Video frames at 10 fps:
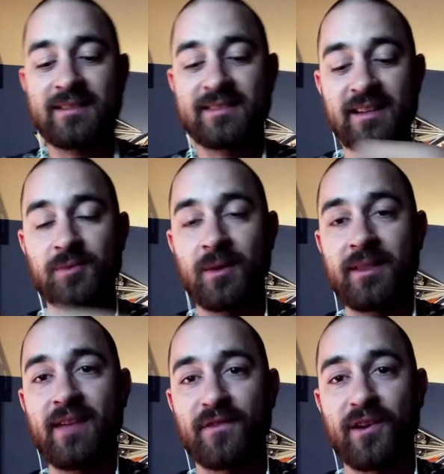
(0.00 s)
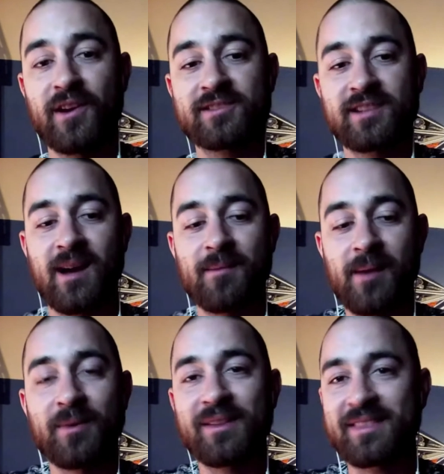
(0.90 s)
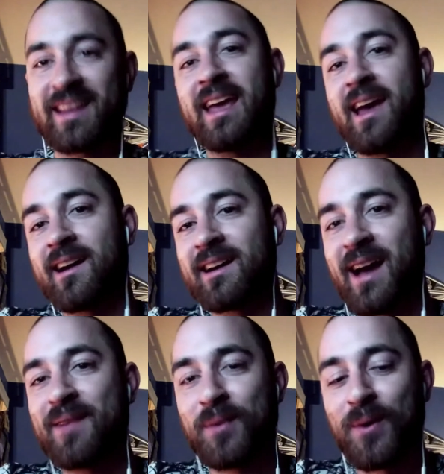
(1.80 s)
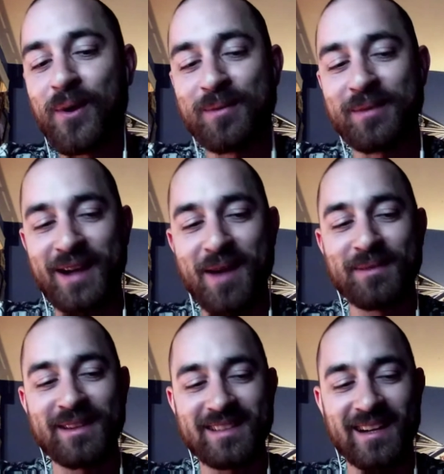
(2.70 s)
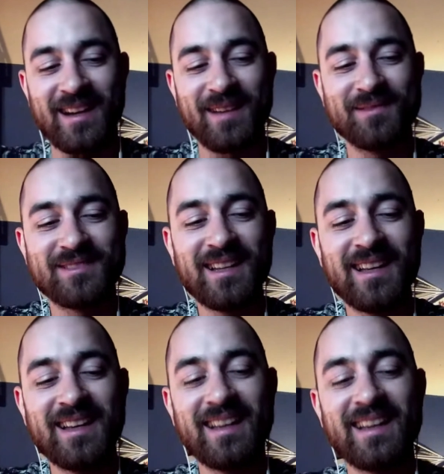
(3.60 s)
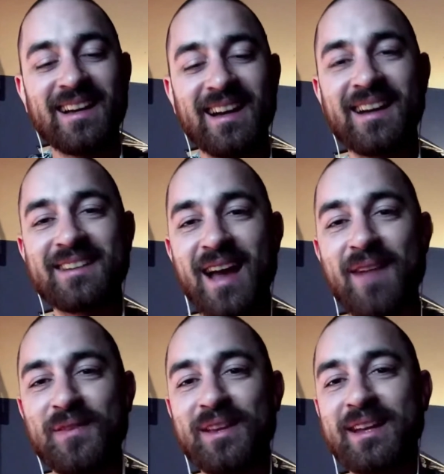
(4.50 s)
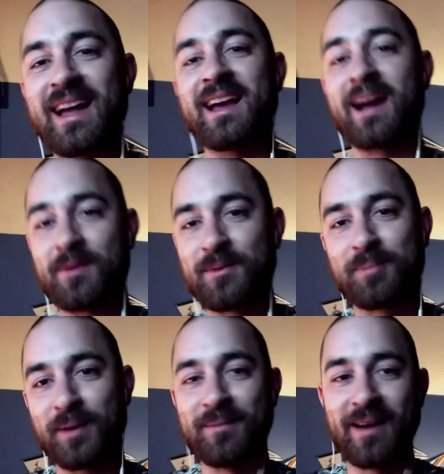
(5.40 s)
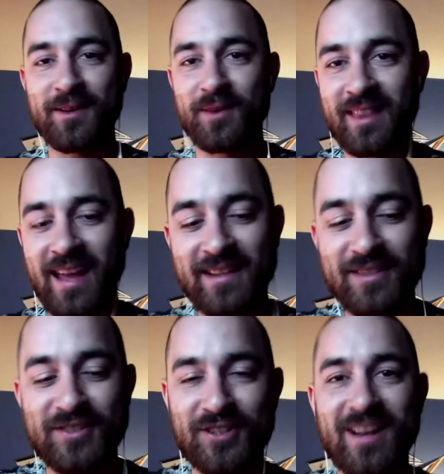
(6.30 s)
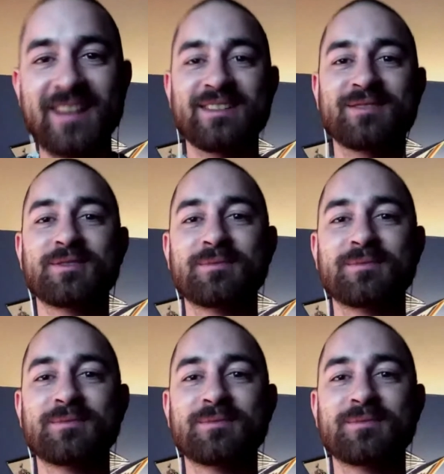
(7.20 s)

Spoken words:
Like since when they first come up with that. Yeah, I wore them a couple of times. Definitely, like I would put my Green Lantern shirt on and just...